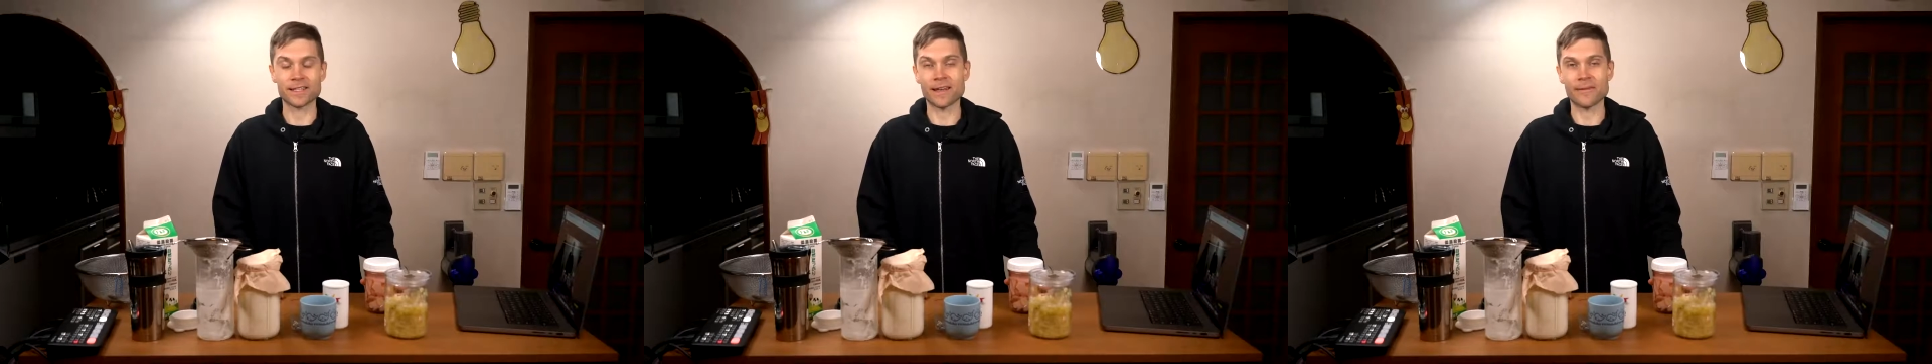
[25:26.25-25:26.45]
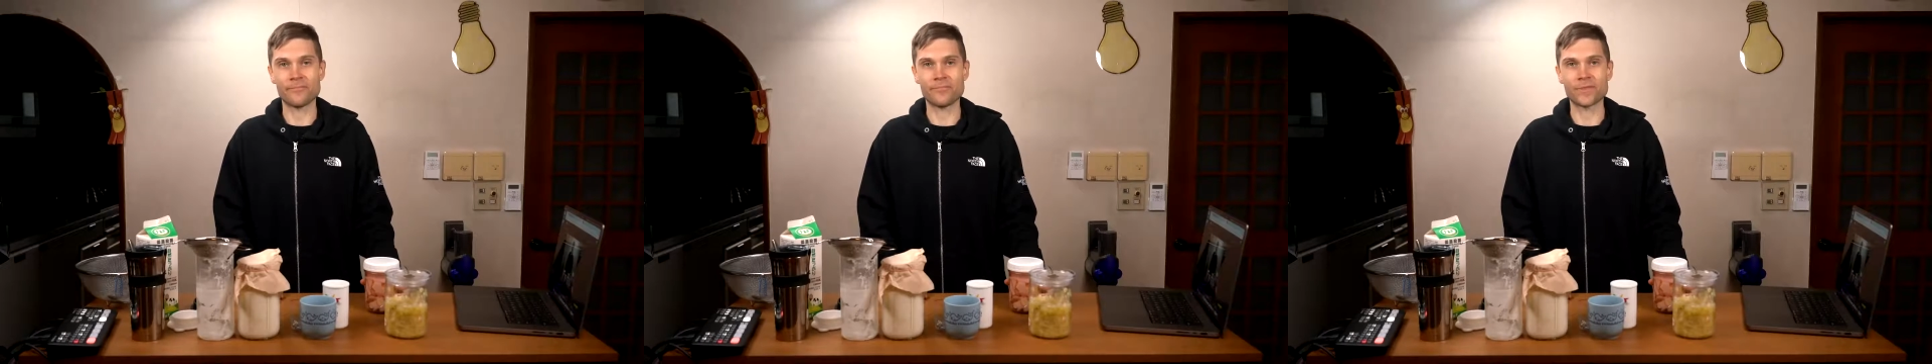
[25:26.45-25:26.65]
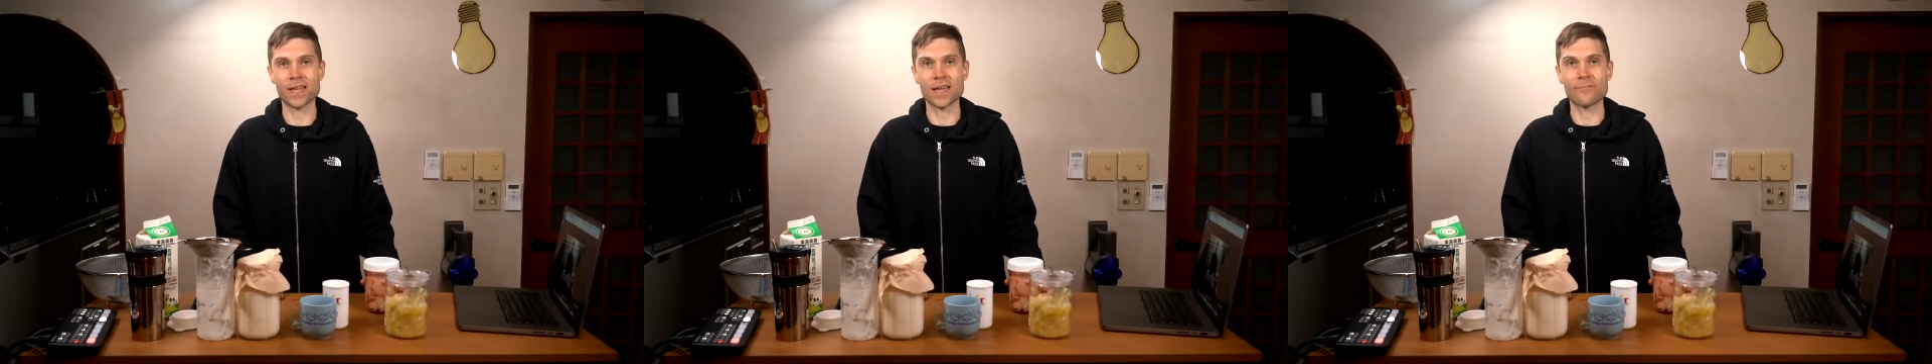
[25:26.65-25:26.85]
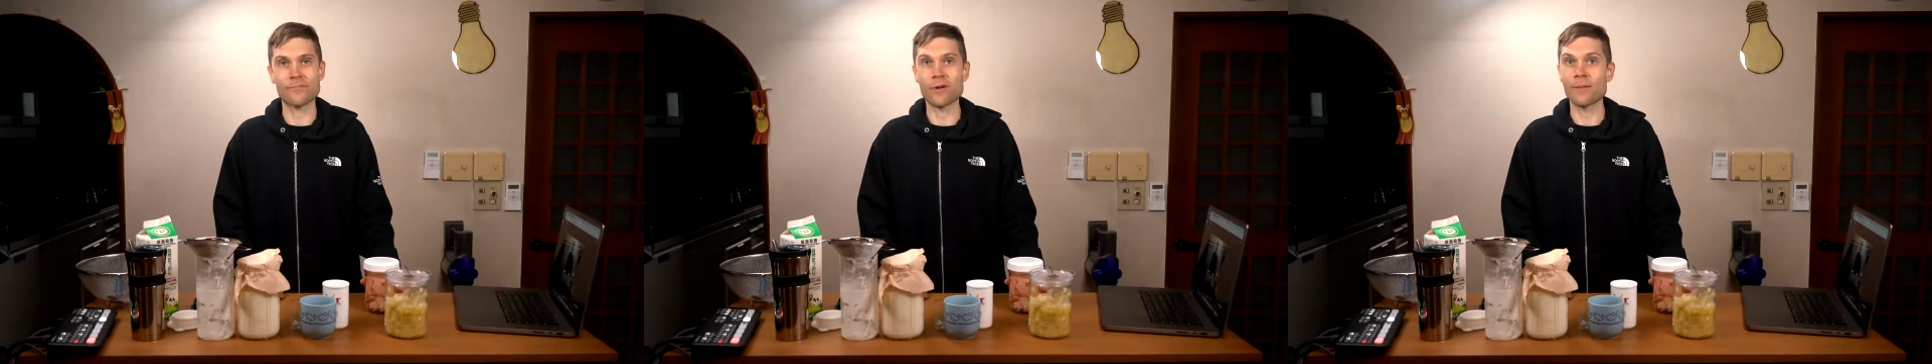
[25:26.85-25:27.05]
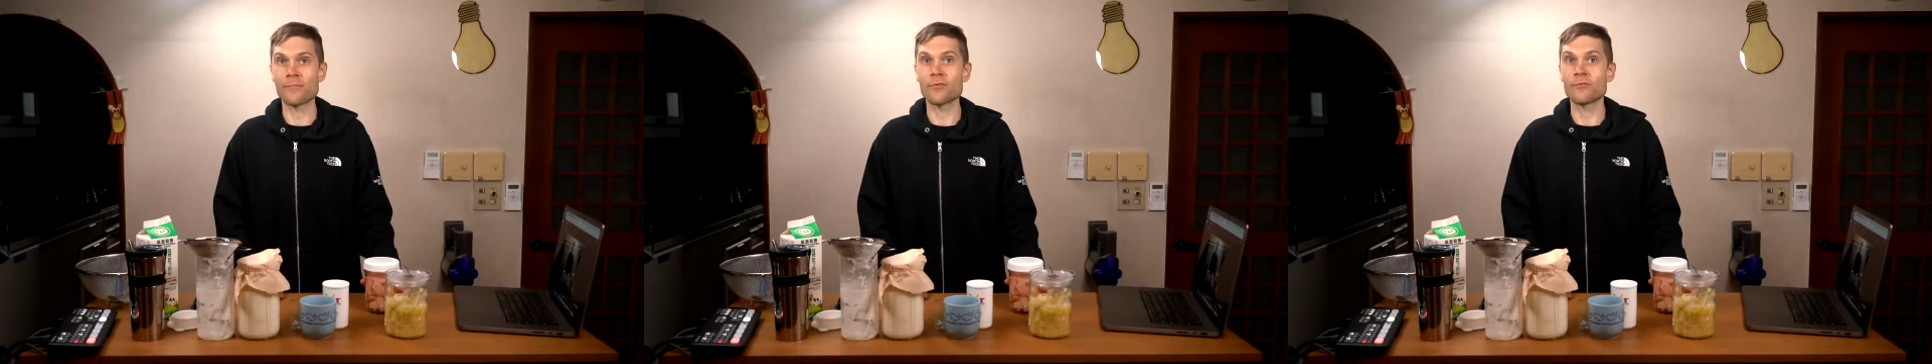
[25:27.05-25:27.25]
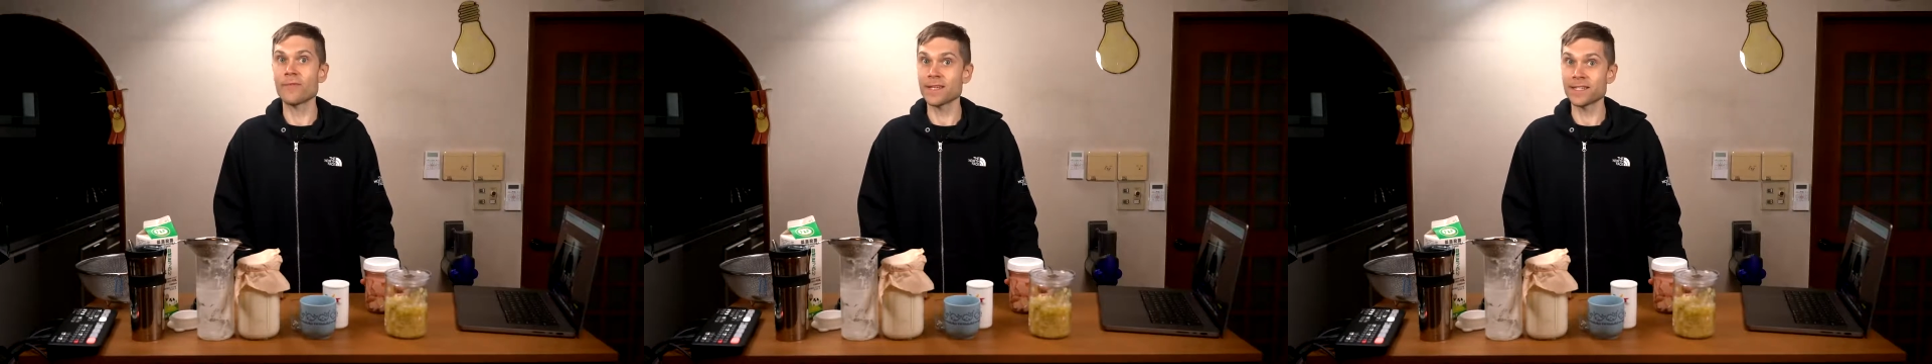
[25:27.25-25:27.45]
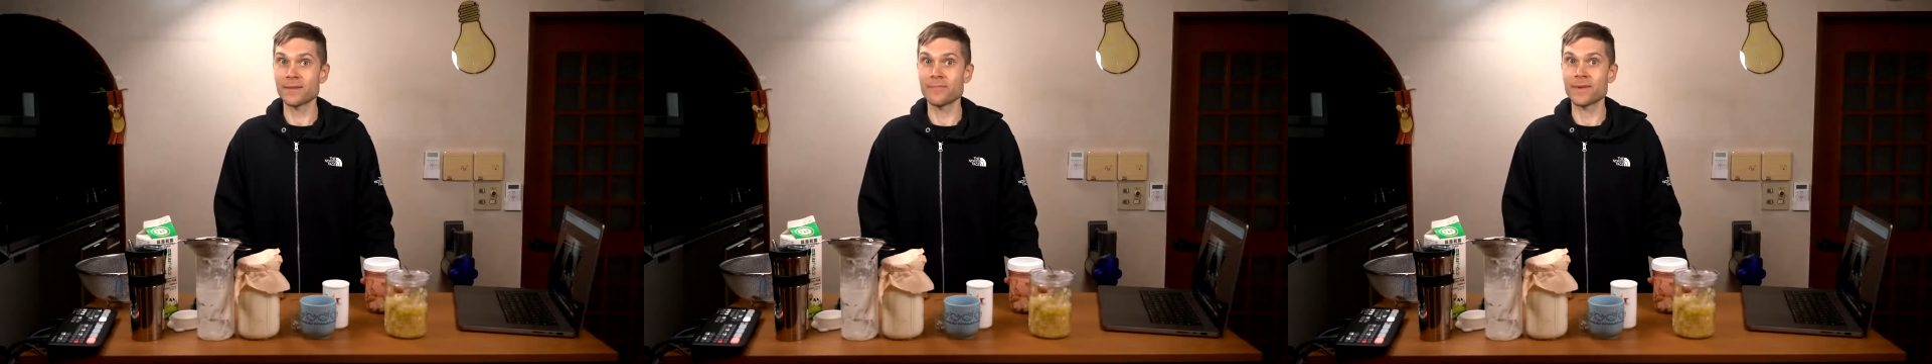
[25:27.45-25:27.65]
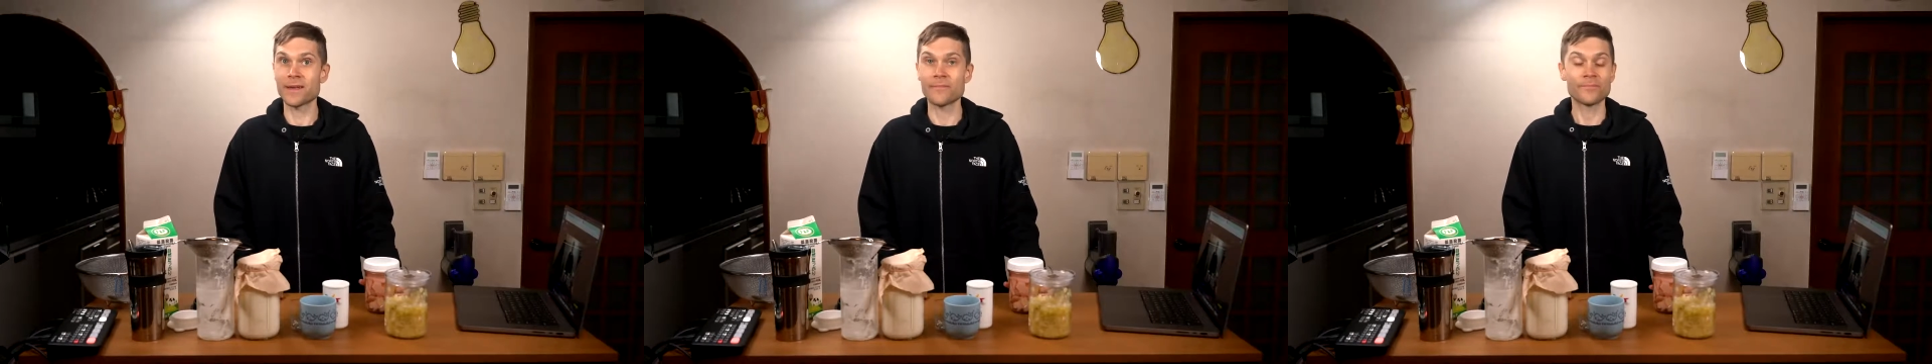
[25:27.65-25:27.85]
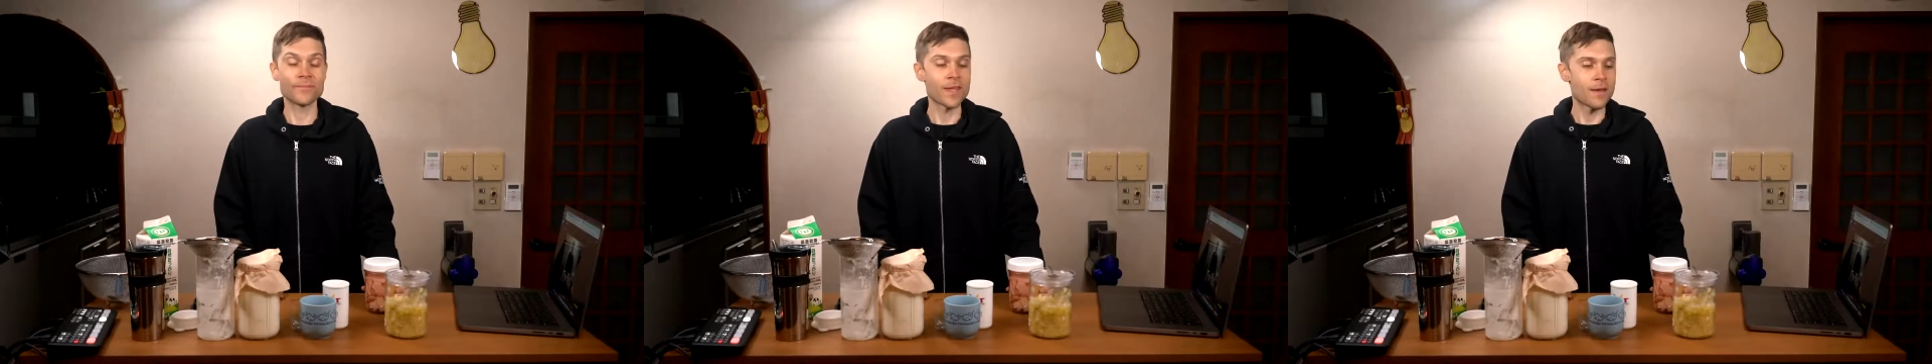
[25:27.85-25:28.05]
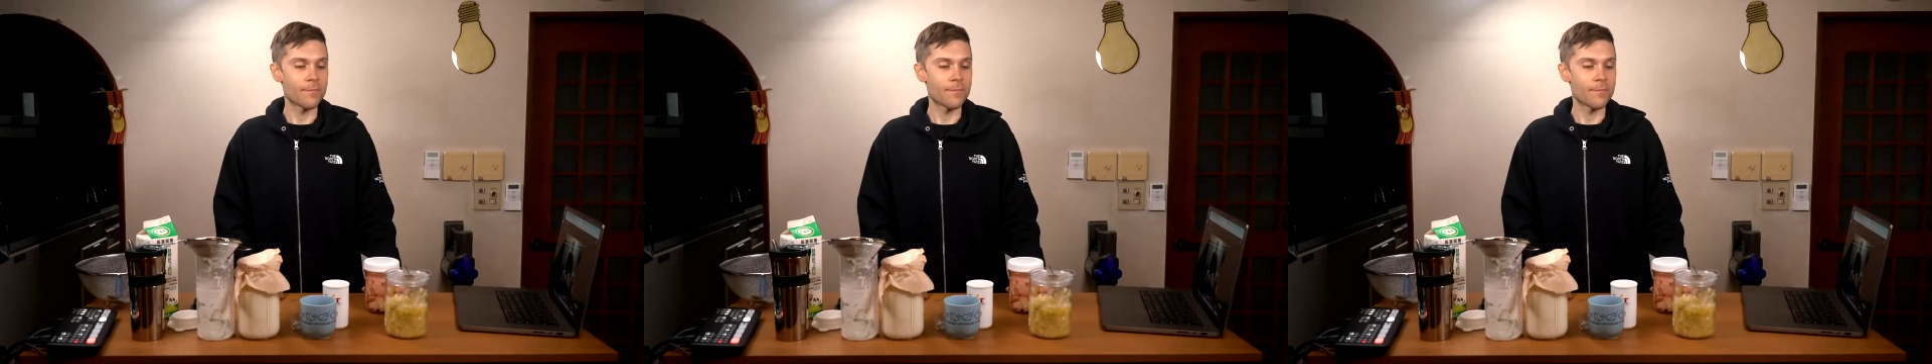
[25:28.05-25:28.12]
time to get proper recipe.